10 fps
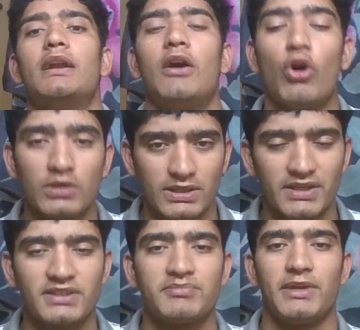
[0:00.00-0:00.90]
all
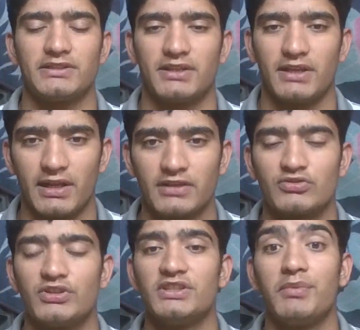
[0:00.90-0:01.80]
leaders present in array. So
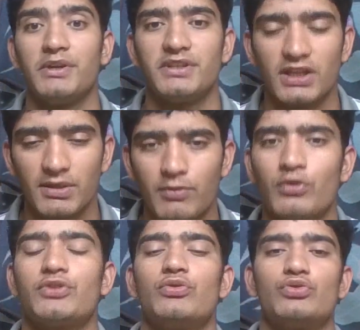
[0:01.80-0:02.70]
this is basically
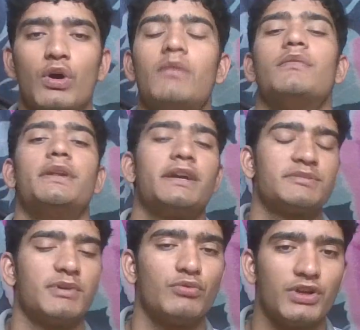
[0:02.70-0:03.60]
approach to solve the next
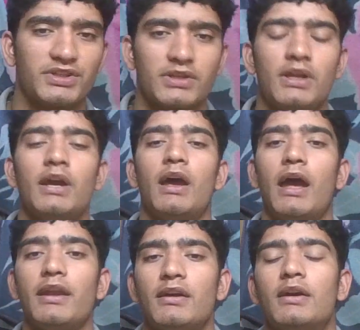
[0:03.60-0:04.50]
permutation
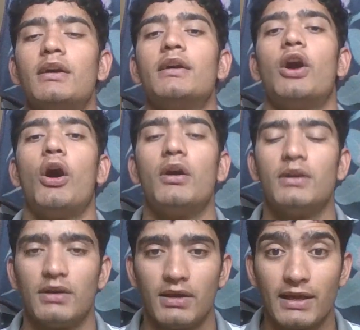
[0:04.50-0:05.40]
and
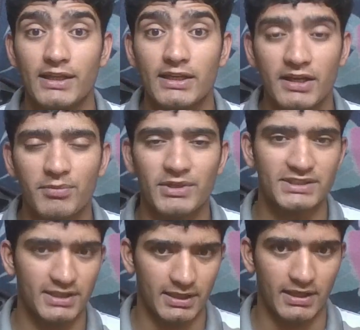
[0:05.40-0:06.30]
the leader
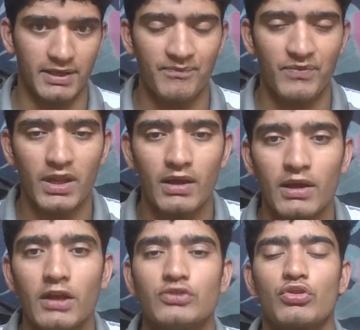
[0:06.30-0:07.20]
present in an array.
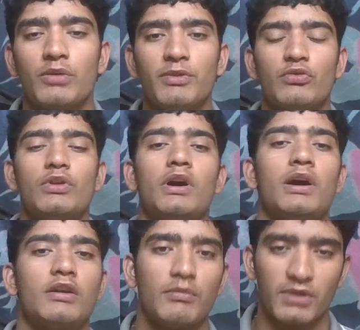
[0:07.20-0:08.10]
So coming to the
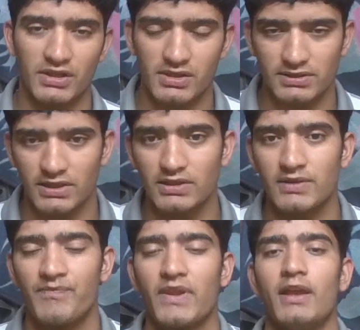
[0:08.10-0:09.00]
communication skills.
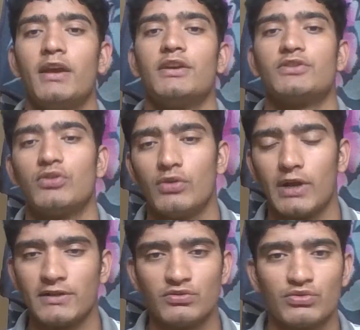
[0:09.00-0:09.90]
So
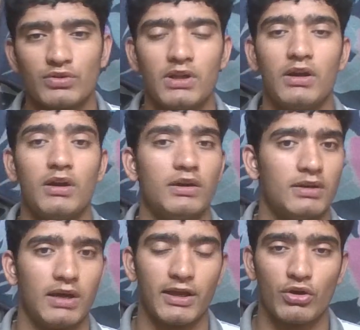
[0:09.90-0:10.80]
as usual,
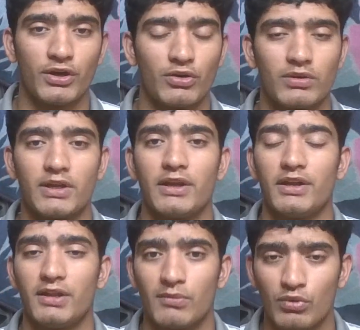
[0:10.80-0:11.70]
I already told that I
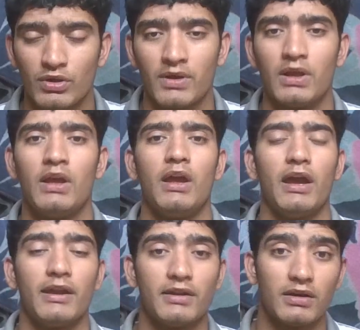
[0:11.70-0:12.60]
read the book,
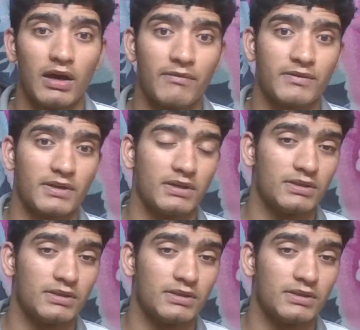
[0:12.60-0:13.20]
and after